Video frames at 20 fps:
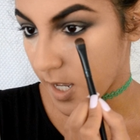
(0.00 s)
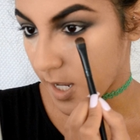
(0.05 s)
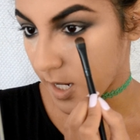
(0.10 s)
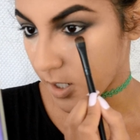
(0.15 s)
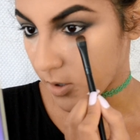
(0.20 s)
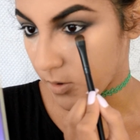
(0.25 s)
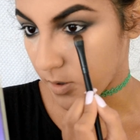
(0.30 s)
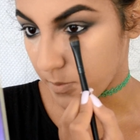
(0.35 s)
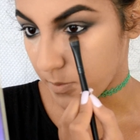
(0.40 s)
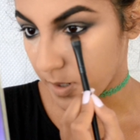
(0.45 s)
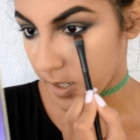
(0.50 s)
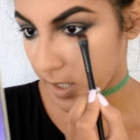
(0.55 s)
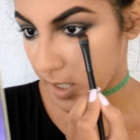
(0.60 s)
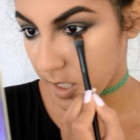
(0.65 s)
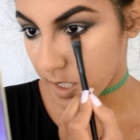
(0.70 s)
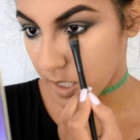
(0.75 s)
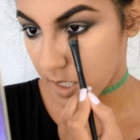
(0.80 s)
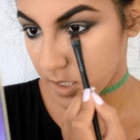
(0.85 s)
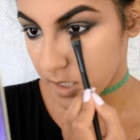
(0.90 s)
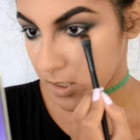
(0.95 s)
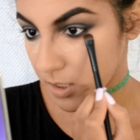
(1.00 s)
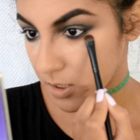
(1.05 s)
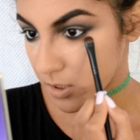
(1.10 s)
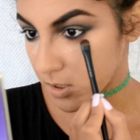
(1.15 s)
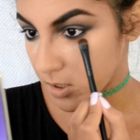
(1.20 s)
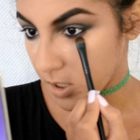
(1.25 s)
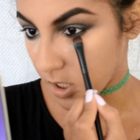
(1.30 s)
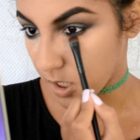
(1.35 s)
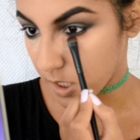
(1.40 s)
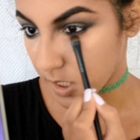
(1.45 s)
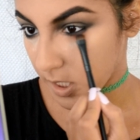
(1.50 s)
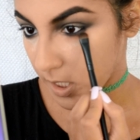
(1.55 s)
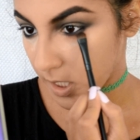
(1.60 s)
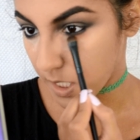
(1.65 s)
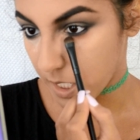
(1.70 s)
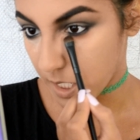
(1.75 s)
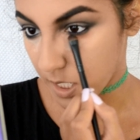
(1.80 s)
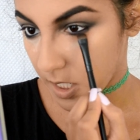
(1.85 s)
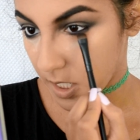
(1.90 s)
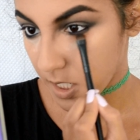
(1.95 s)
And going back in to darken
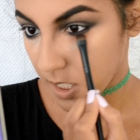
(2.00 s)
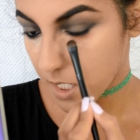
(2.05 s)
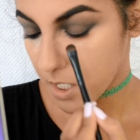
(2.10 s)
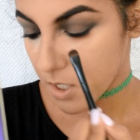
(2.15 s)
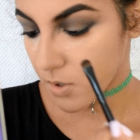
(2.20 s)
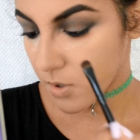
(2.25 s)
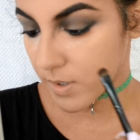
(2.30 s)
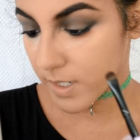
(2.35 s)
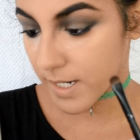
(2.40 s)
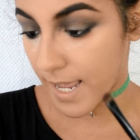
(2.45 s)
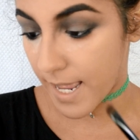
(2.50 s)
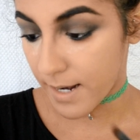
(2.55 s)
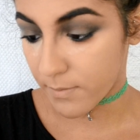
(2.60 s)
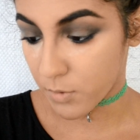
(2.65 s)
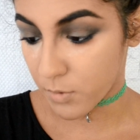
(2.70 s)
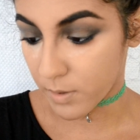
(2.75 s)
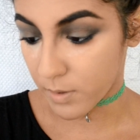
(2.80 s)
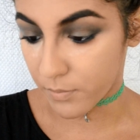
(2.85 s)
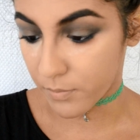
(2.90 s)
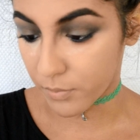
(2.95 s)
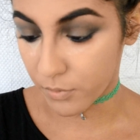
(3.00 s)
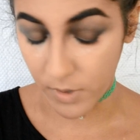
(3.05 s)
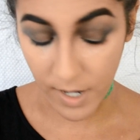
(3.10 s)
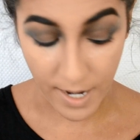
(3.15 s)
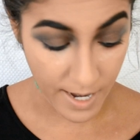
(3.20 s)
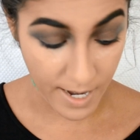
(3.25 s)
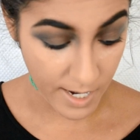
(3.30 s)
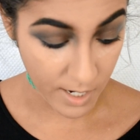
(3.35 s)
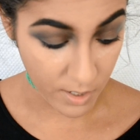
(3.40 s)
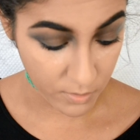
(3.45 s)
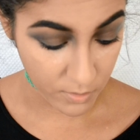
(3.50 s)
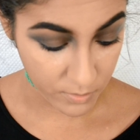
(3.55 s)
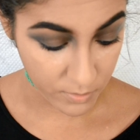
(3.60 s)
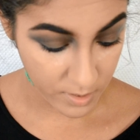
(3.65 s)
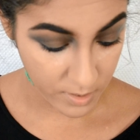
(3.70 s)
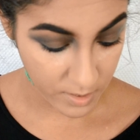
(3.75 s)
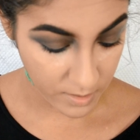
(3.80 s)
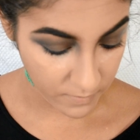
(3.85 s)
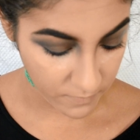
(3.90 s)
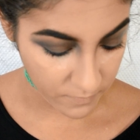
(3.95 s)
it. You can add more
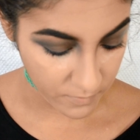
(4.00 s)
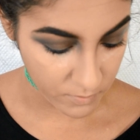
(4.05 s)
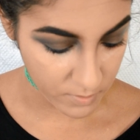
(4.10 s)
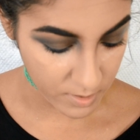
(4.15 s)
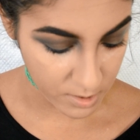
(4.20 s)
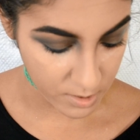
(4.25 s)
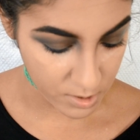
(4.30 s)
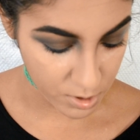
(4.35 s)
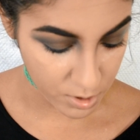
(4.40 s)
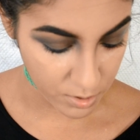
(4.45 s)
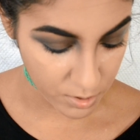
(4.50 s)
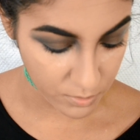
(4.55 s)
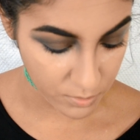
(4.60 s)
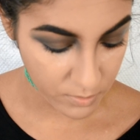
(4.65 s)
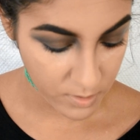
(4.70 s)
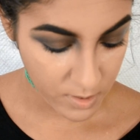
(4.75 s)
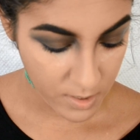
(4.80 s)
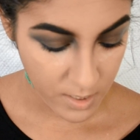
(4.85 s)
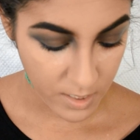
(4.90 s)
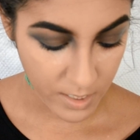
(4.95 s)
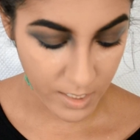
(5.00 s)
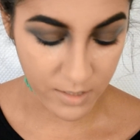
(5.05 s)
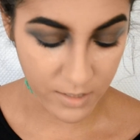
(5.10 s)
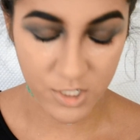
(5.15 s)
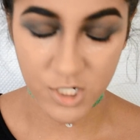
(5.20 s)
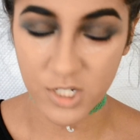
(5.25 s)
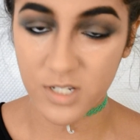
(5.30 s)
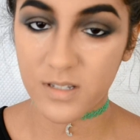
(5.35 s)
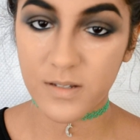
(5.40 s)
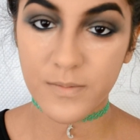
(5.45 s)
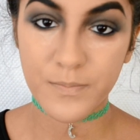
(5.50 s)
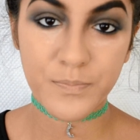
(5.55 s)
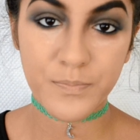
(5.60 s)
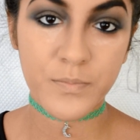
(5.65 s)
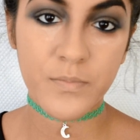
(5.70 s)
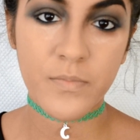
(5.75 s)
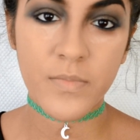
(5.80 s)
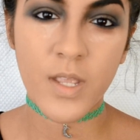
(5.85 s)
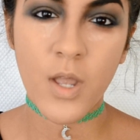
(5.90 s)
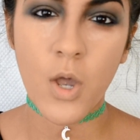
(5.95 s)
brown if you need to. Kind of just
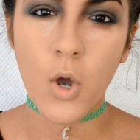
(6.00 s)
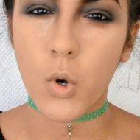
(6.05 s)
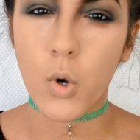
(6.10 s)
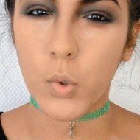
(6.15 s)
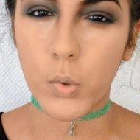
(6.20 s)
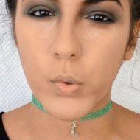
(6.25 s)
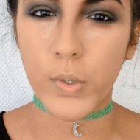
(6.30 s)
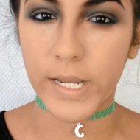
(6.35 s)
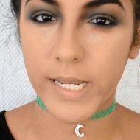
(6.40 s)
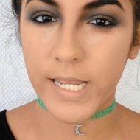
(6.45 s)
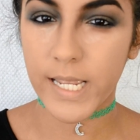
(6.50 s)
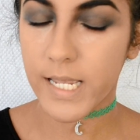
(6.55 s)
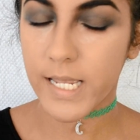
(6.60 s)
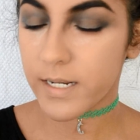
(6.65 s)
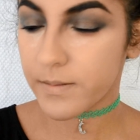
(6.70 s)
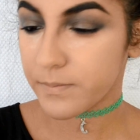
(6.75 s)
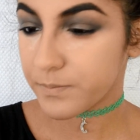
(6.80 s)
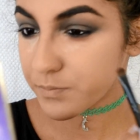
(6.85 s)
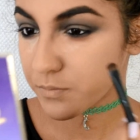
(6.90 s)
wing it.